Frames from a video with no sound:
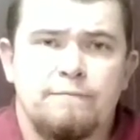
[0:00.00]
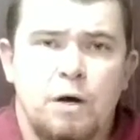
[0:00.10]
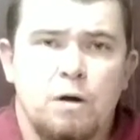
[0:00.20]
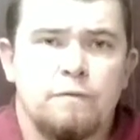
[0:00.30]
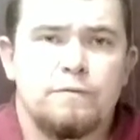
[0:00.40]

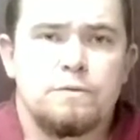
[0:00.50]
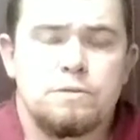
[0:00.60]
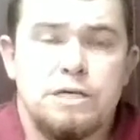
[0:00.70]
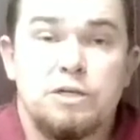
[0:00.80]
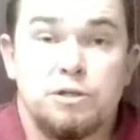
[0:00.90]

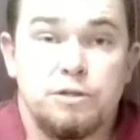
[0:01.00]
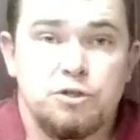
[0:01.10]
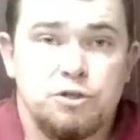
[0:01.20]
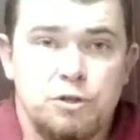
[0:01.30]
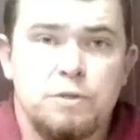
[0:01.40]
involve teaching
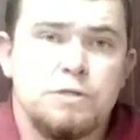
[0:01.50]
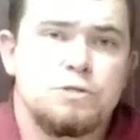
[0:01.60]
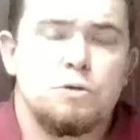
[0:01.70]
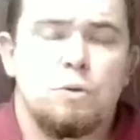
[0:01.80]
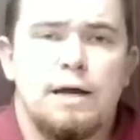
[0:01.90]

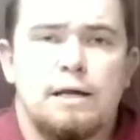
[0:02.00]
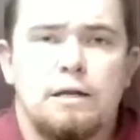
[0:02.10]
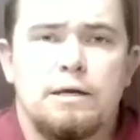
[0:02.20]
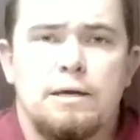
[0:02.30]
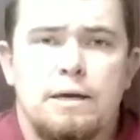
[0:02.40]
students
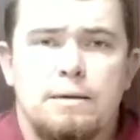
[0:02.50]
directly,